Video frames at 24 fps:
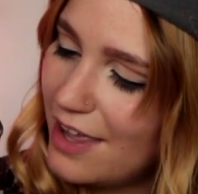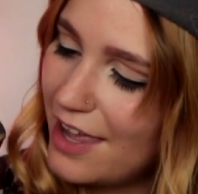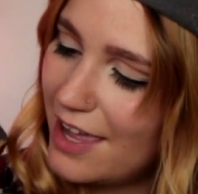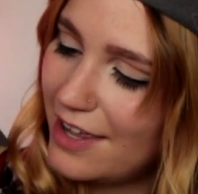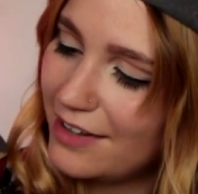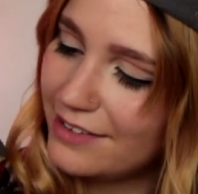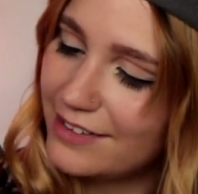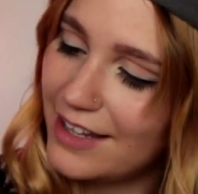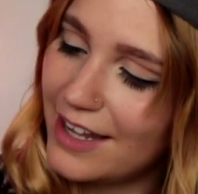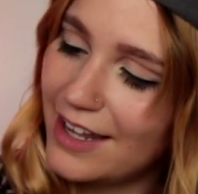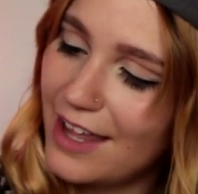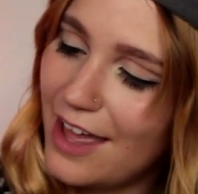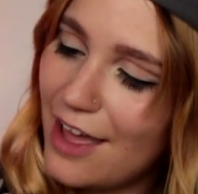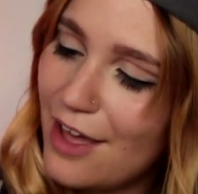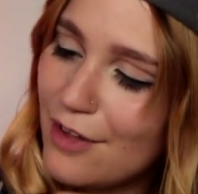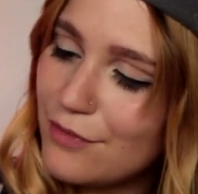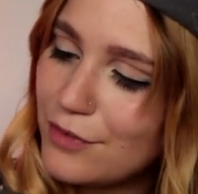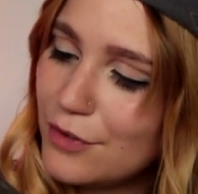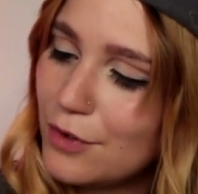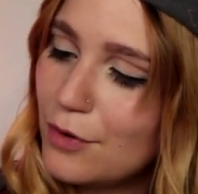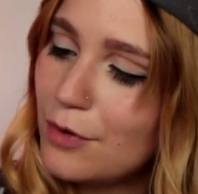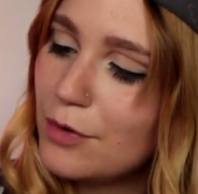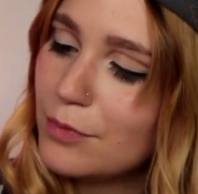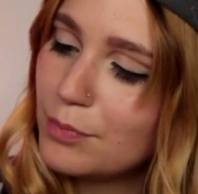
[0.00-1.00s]
And they
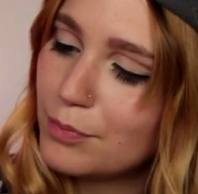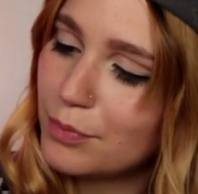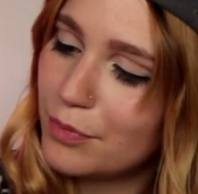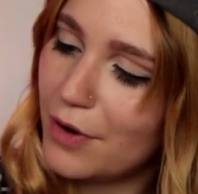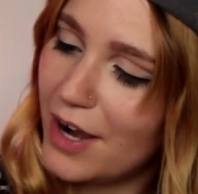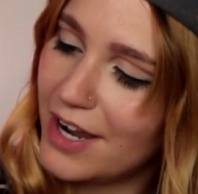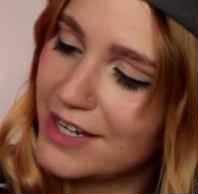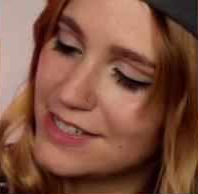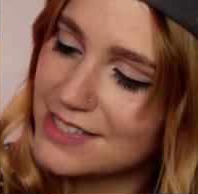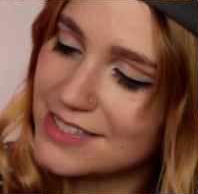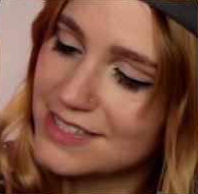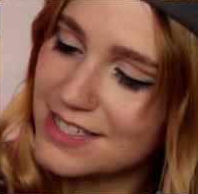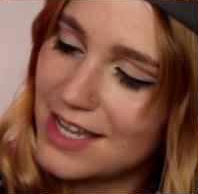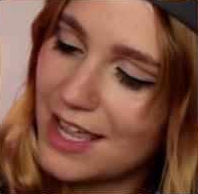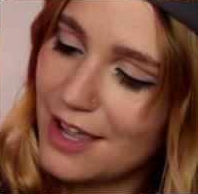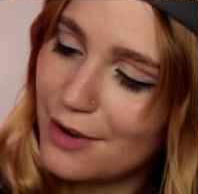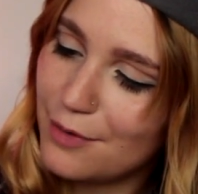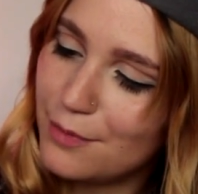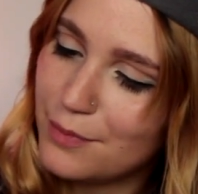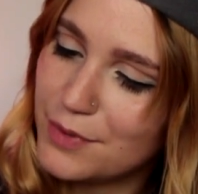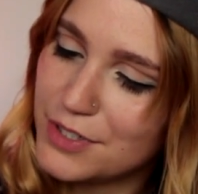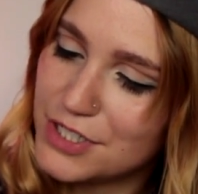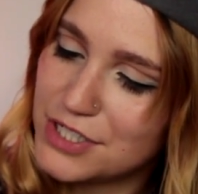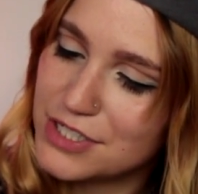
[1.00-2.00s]
have an old price
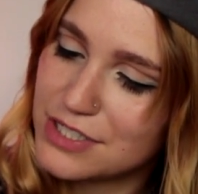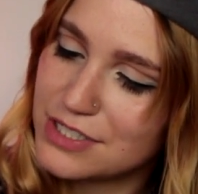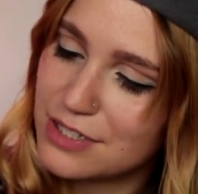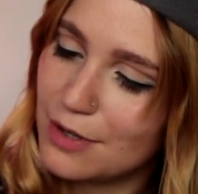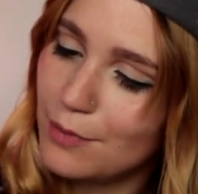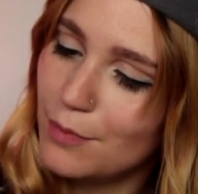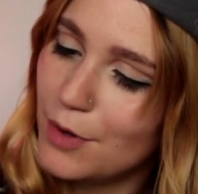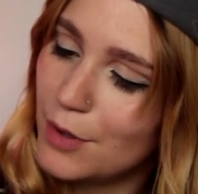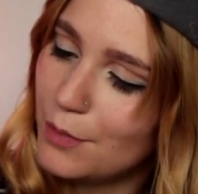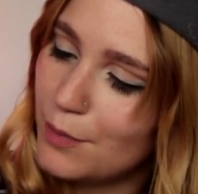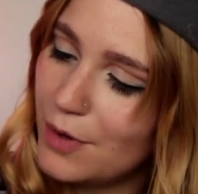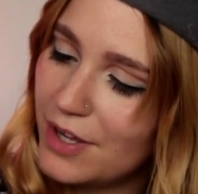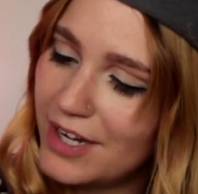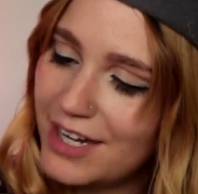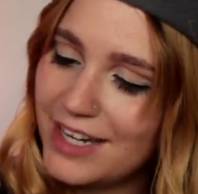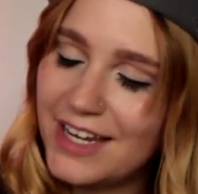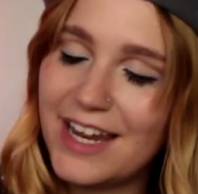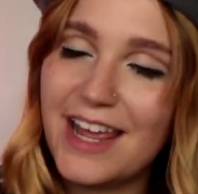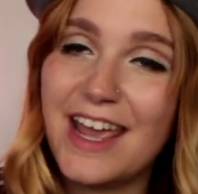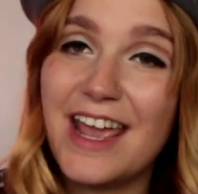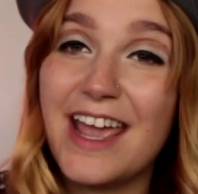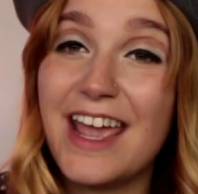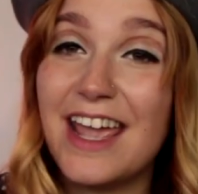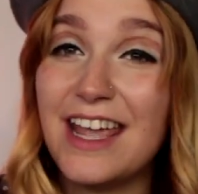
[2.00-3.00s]
tag, which someone
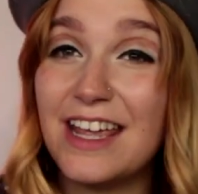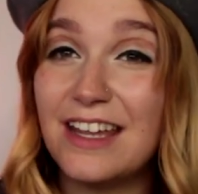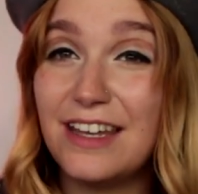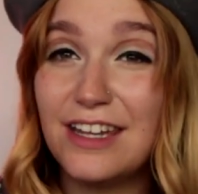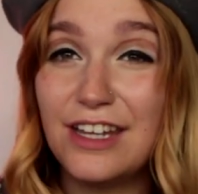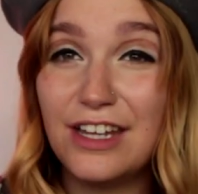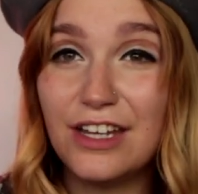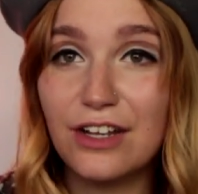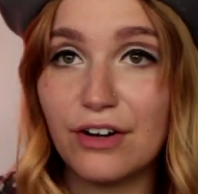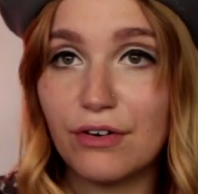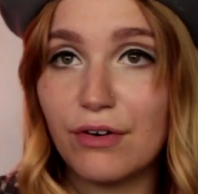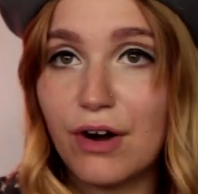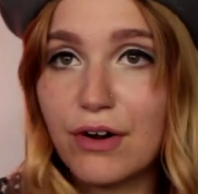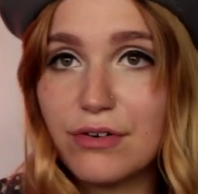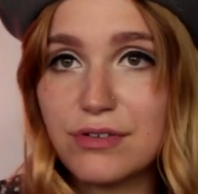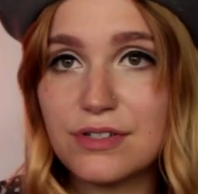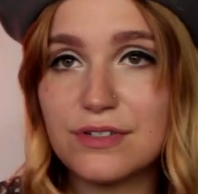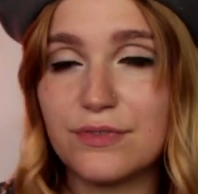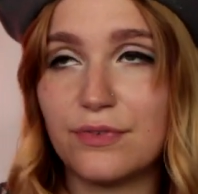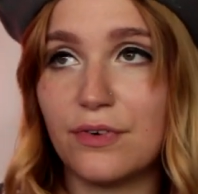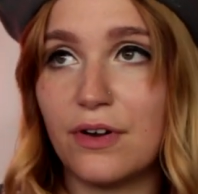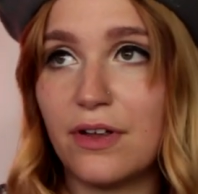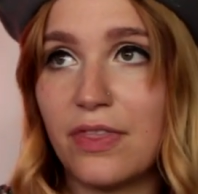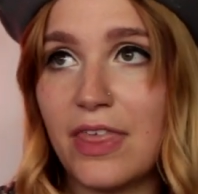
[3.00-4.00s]
wanted 80
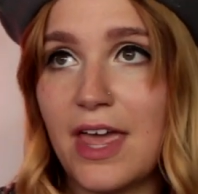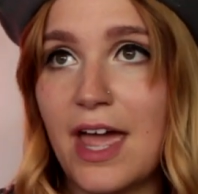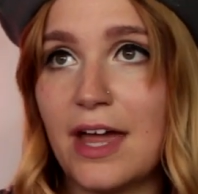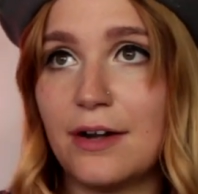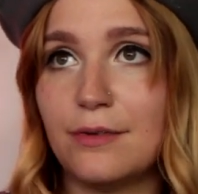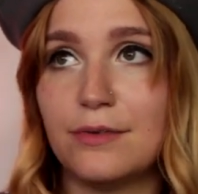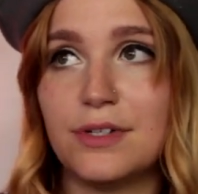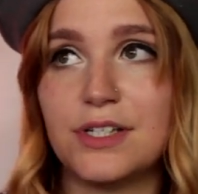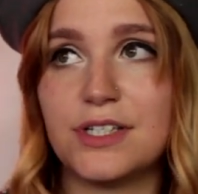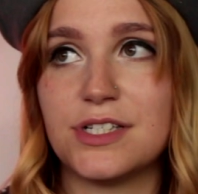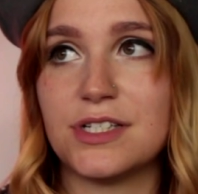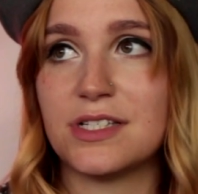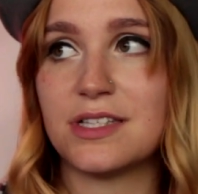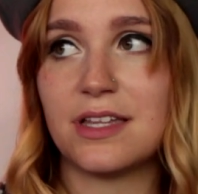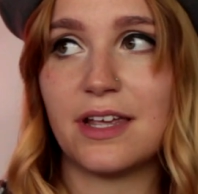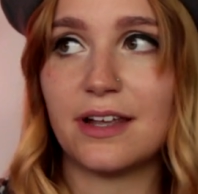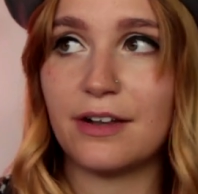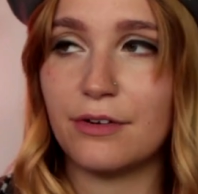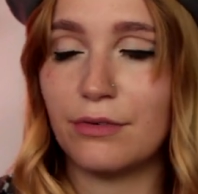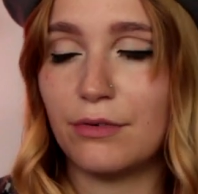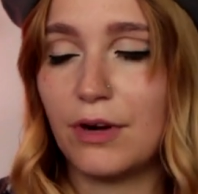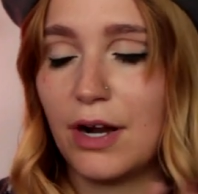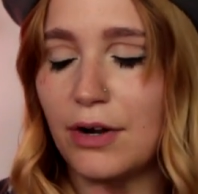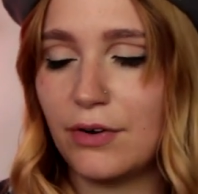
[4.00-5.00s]
euros for that, which is
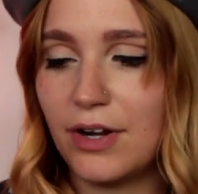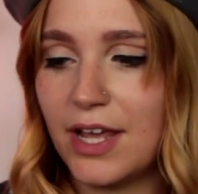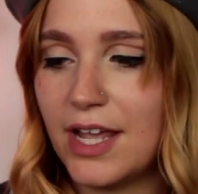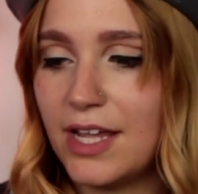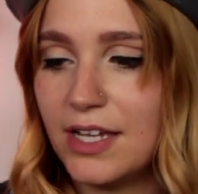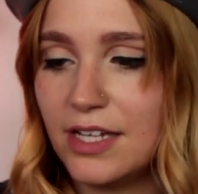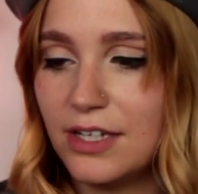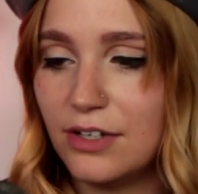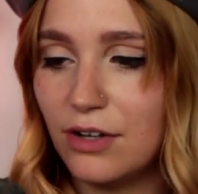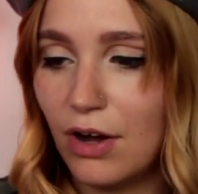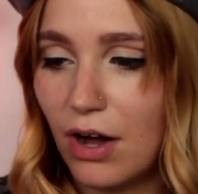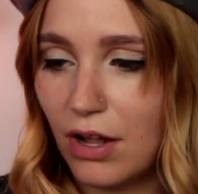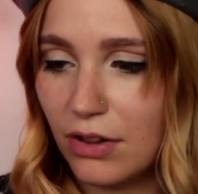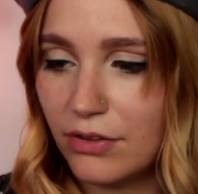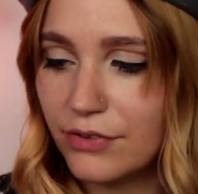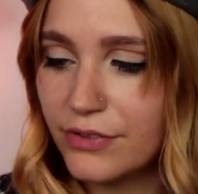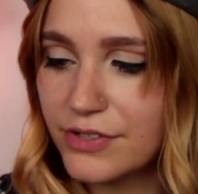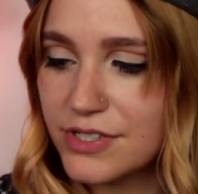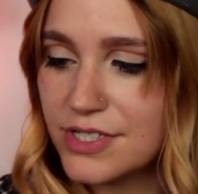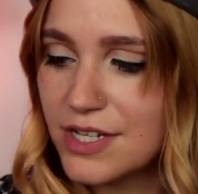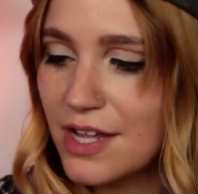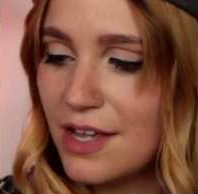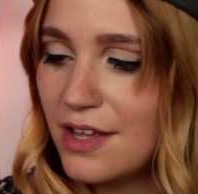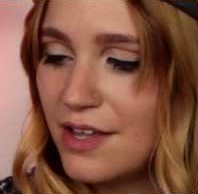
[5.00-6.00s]
like around
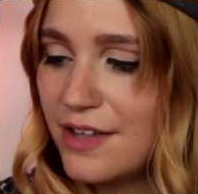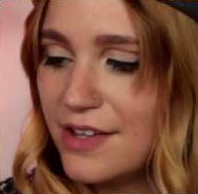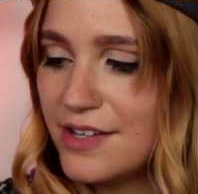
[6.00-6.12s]
$80.